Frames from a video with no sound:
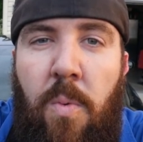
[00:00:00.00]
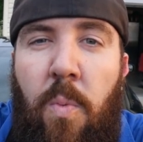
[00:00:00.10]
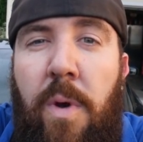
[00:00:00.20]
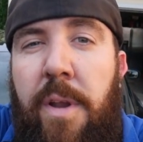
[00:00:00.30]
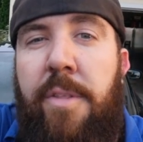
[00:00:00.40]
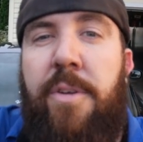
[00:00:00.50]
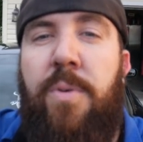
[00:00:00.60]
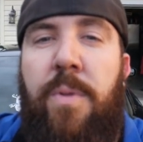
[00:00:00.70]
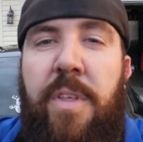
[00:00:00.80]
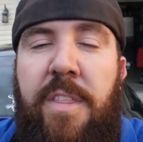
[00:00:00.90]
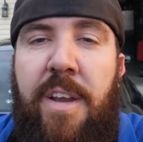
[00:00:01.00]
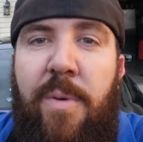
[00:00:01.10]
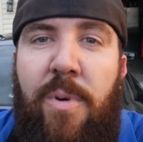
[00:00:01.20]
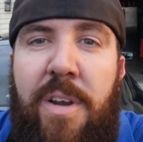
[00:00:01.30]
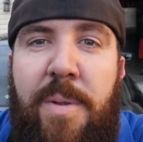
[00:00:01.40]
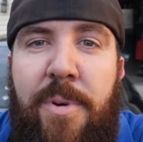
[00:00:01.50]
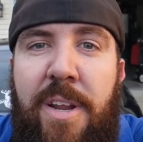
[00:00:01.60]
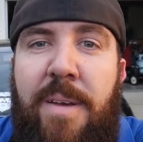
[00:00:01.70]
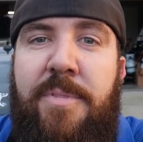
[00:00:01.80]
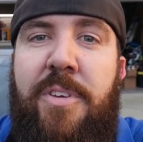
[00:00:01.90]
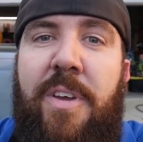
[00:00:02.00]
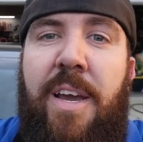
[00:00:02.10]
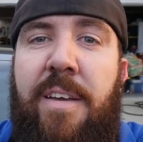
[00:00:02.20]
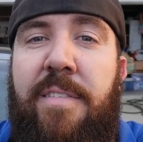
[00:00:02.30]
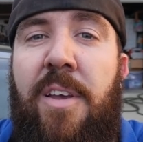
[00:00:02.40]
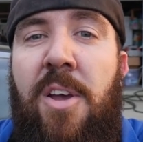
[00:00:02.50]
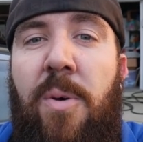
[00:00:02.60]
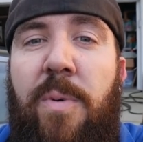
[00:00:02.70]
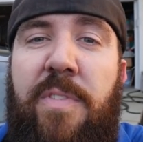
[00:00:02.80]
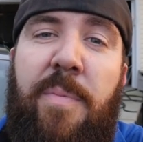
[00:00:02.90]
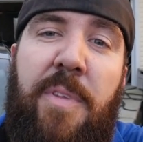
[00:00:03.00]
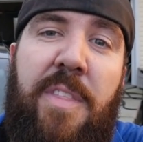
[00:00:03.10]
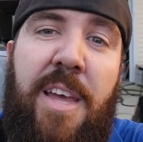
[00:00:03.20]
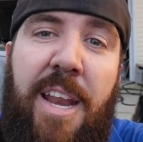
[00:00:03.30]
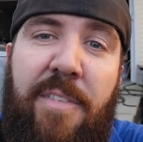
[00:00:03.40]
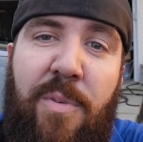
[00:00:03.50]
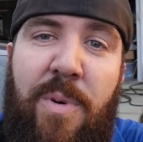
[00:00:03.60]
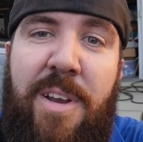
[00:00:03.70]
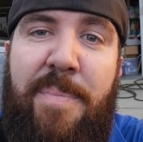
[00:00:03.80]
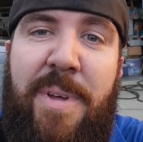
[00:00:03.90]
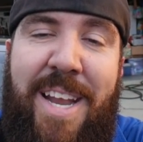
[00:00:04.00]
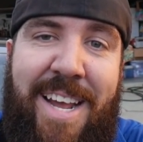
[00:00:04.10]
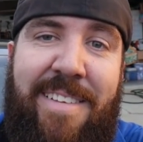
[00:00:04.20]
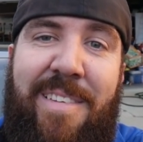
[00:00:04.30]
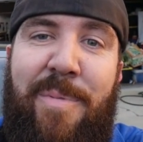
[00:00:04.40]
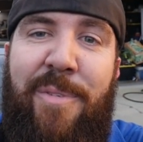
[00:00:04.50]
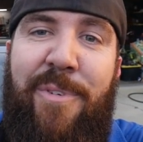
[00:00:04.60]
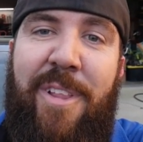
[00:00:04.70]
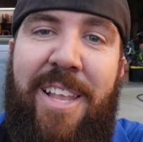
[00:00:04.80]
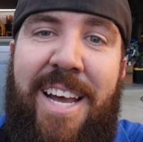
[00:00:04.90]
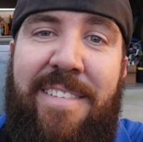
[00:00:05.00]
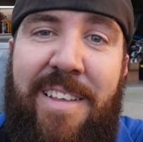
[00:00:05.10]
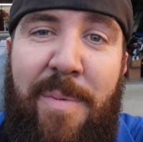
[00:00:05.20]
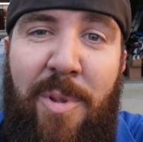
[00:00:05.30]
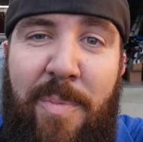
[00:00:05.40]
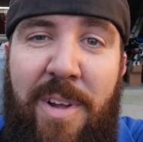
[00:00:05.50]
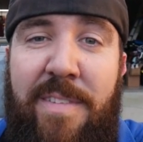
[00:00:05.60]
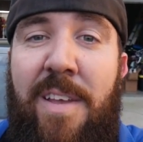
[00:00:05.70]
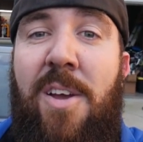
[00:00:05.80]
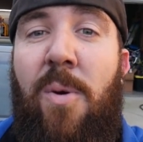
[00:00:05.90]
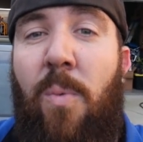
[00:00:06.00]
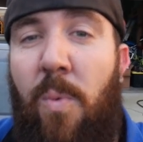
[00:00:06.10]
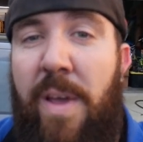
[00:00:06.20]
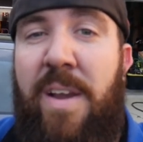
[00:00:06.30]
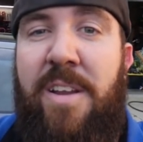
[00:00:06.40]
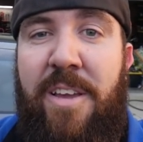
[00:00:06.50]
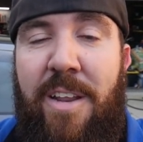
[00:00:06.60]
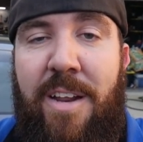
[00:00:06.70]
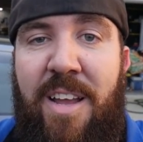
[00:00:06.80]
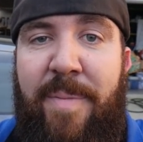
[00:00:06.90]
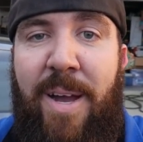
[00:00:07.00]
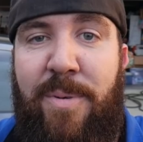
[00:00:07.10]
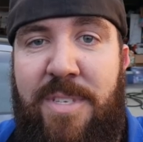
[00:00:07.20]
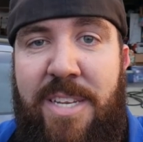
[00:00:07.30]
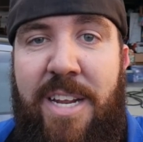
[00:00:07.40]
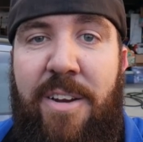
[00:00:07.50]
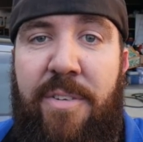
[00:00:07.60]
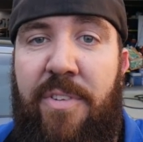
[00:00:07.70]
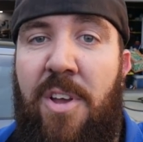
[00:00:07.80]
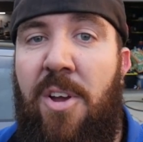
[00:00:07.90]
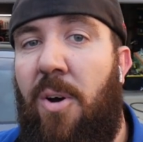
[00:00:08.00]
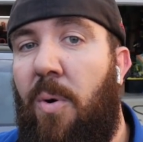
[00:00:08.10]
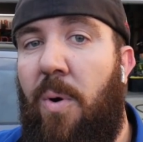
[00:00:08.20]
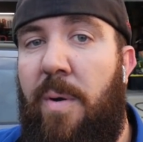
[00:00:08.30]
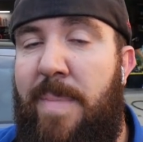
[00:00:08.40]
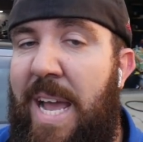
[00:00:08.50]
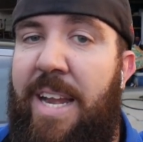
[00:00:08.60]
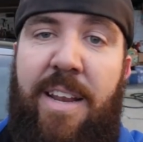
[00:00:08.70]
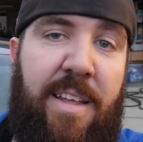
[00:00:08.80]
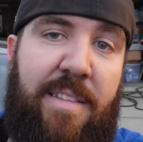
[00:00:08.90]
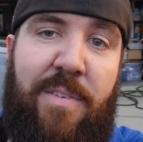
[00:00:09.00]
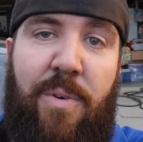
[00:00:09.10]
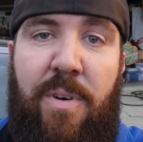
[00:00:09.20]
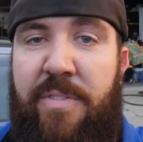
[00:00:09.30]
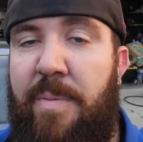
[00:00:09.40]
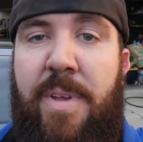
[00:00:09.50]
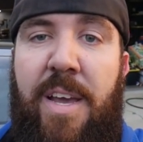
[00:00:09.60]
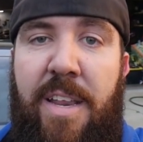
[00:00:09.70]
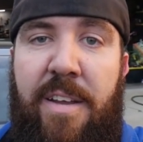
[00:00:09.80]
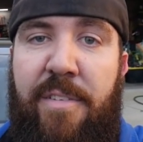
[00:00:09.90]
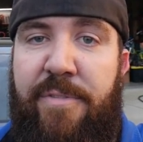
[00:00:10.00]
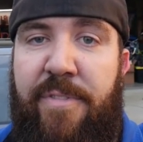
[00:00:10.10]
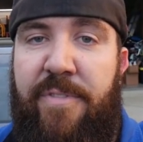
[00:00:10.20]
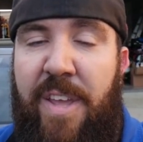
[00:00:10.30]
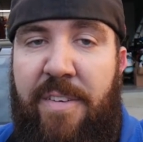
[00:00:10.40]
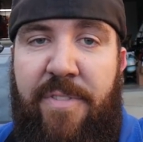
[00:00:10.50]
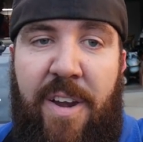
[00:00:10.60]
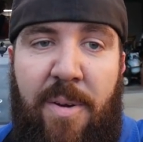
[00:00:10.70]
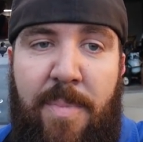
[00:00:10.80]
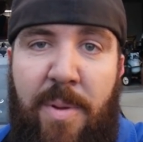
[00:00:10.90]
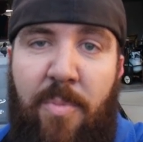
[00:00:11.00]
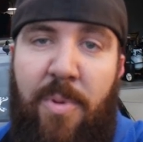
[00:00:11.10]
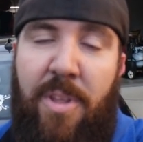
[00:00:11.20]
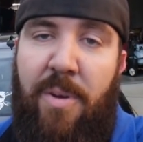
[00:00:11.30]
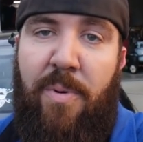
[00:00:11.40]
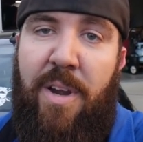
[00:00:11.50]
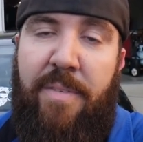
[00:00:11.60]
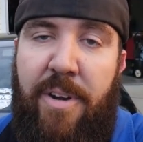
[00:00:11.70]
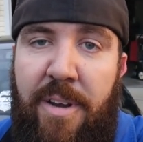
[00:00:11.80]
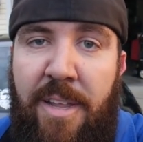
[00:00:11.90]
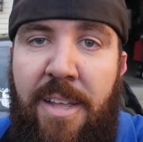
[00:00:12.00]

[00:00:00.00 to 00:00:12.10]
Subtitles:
One other cool thing that I wanted to bring up to you guys was something that everyone had been asking me for the last couple of months. When are you gonna come out with stickers? Or magnets or some kind of fanfare memorabilia or whatever.